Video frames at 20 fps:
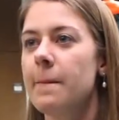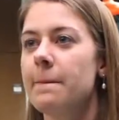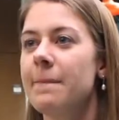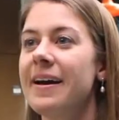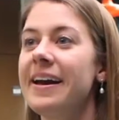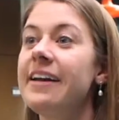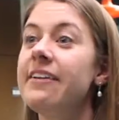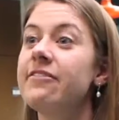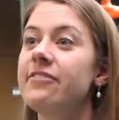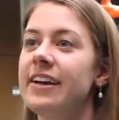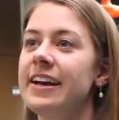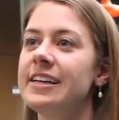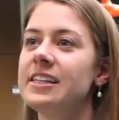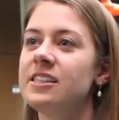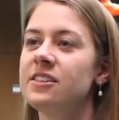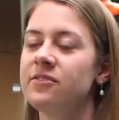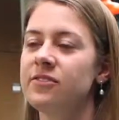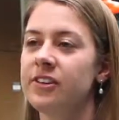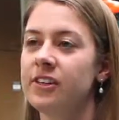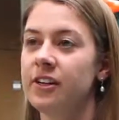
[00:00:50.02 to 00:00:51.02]
My
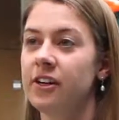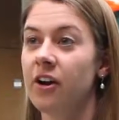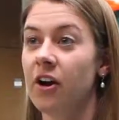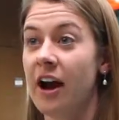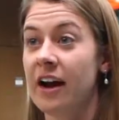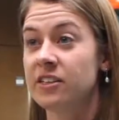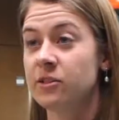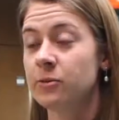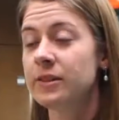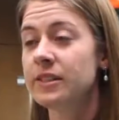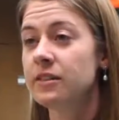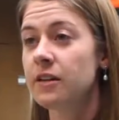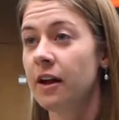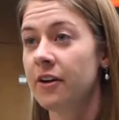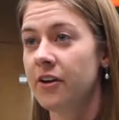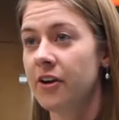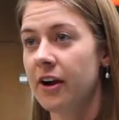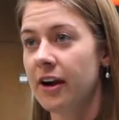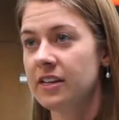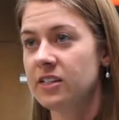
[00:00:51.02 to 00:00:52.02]
advice for graduate,
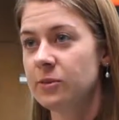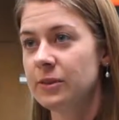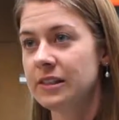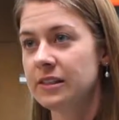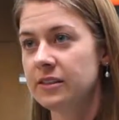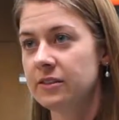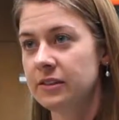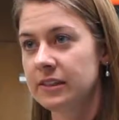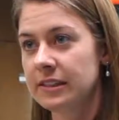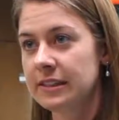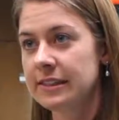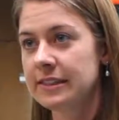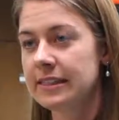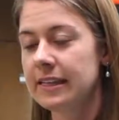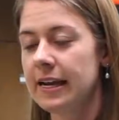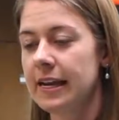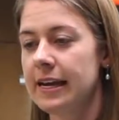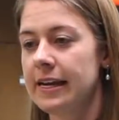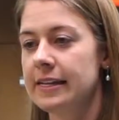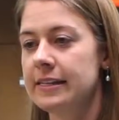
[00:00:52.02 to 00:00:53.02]
undergraduate students
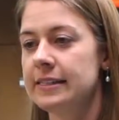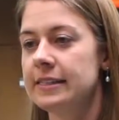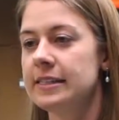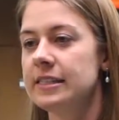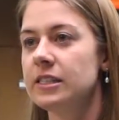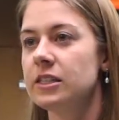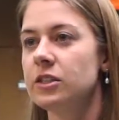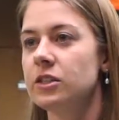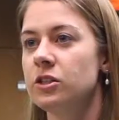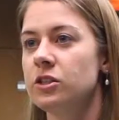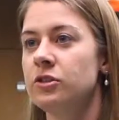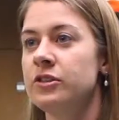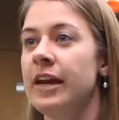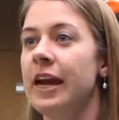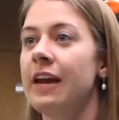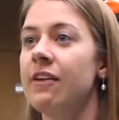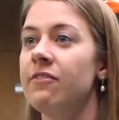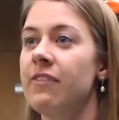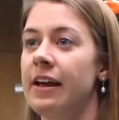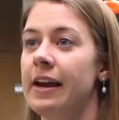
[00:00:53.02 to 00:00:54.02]
is to
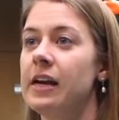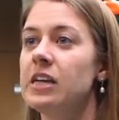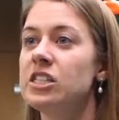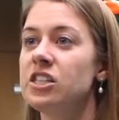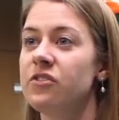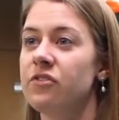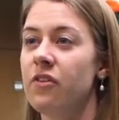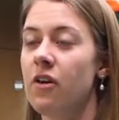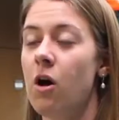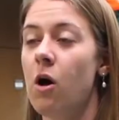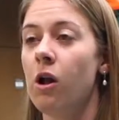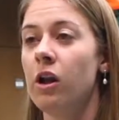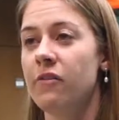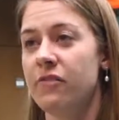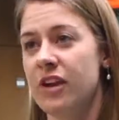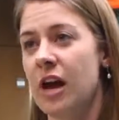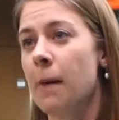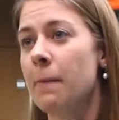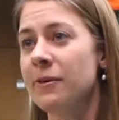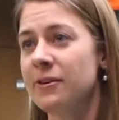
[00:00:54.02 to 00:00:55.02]
take advantage of all of
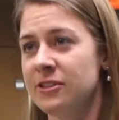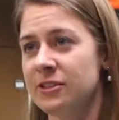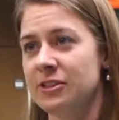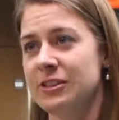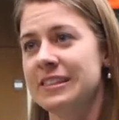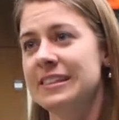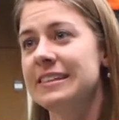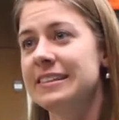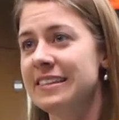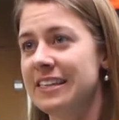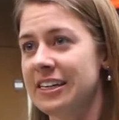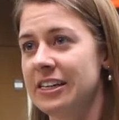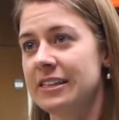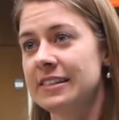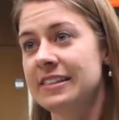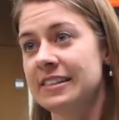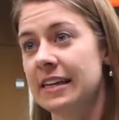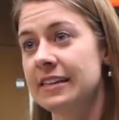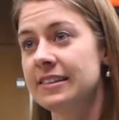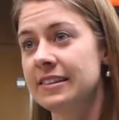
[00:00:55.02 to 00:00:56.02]
the opportunities here
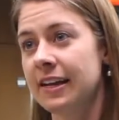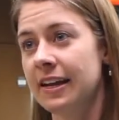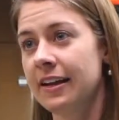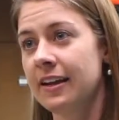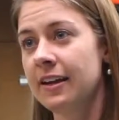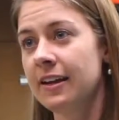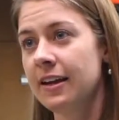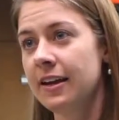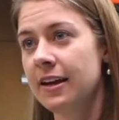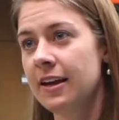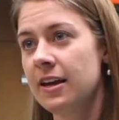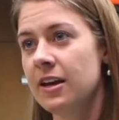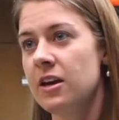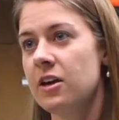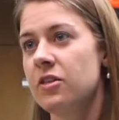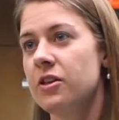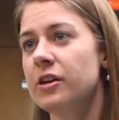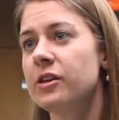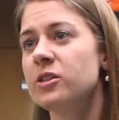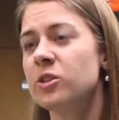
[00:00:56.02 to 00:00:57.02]
at Stetson.
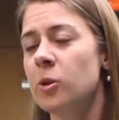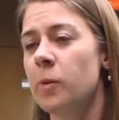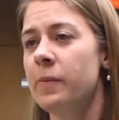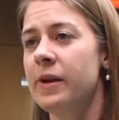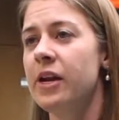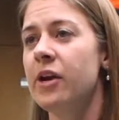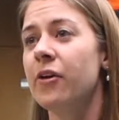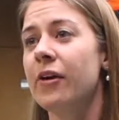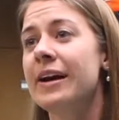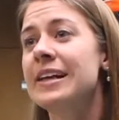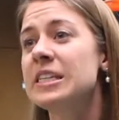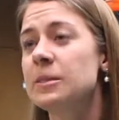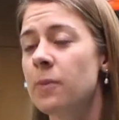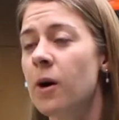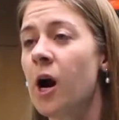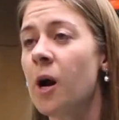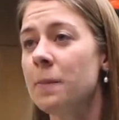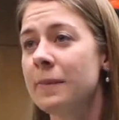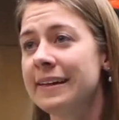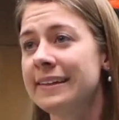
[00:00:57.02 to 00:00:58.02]
There are so many great
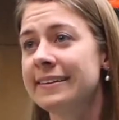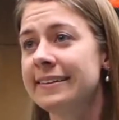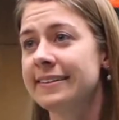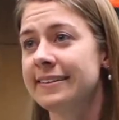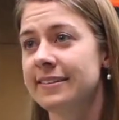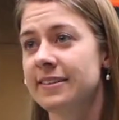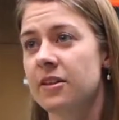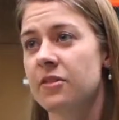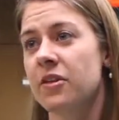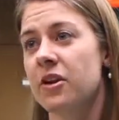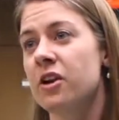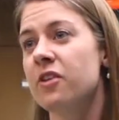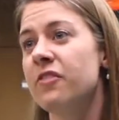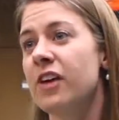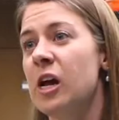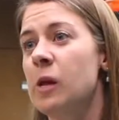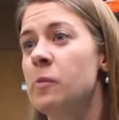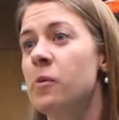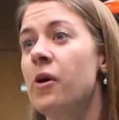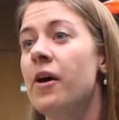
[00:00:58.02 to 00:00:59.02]
departments that are
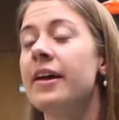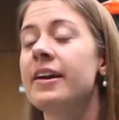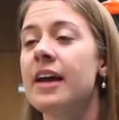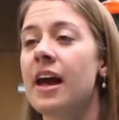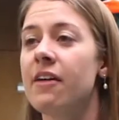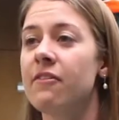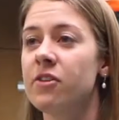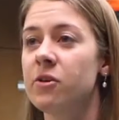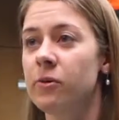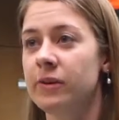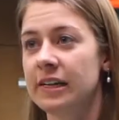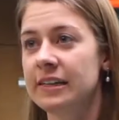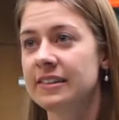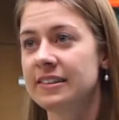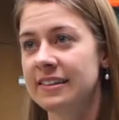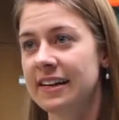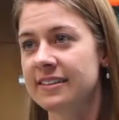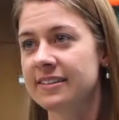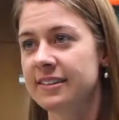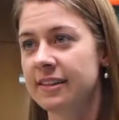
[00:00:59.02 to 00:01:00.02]
available and everyone at
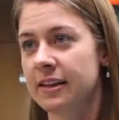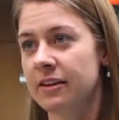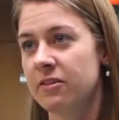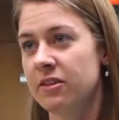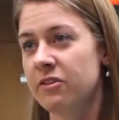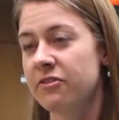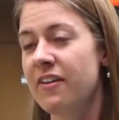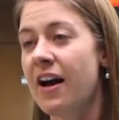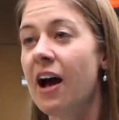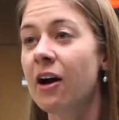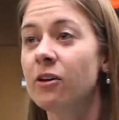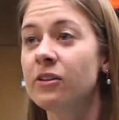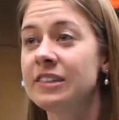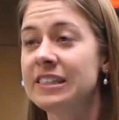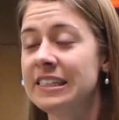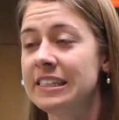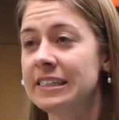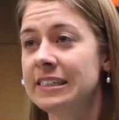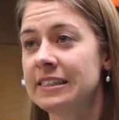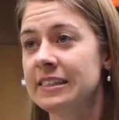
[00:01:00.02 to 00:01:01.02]
Stetson, the
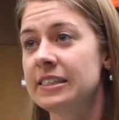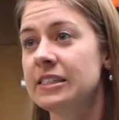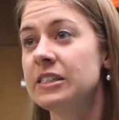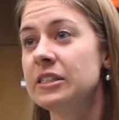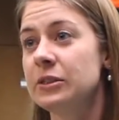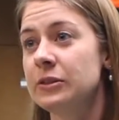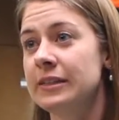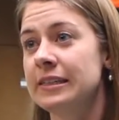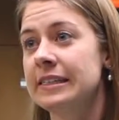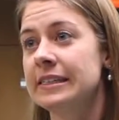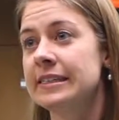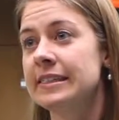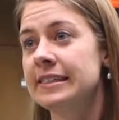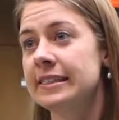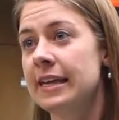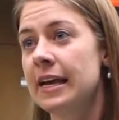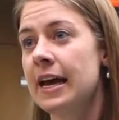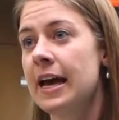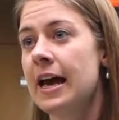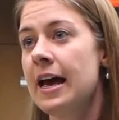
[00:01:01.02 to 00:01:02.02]
faculty, the students,
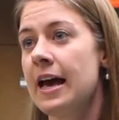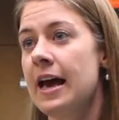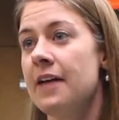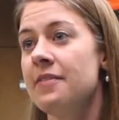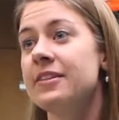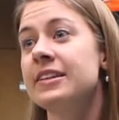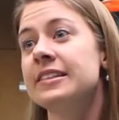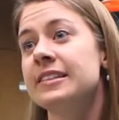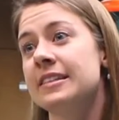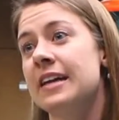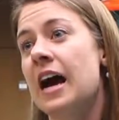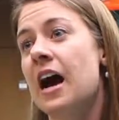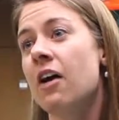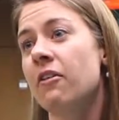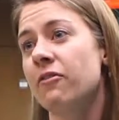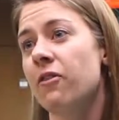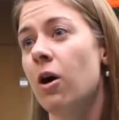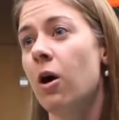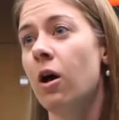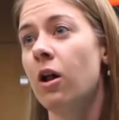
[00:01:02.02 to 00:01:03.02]
and the
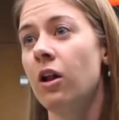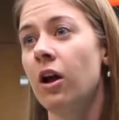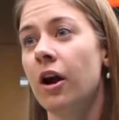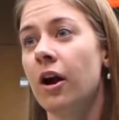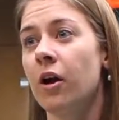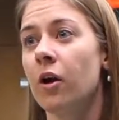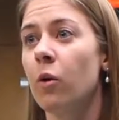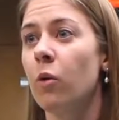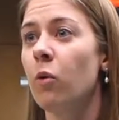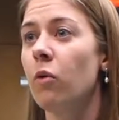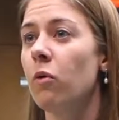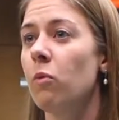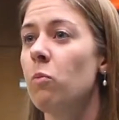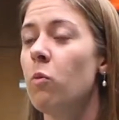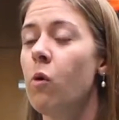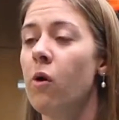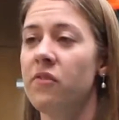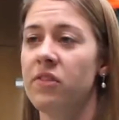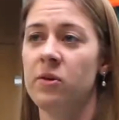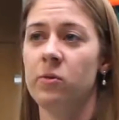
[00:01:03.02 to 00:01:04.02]
staff all are more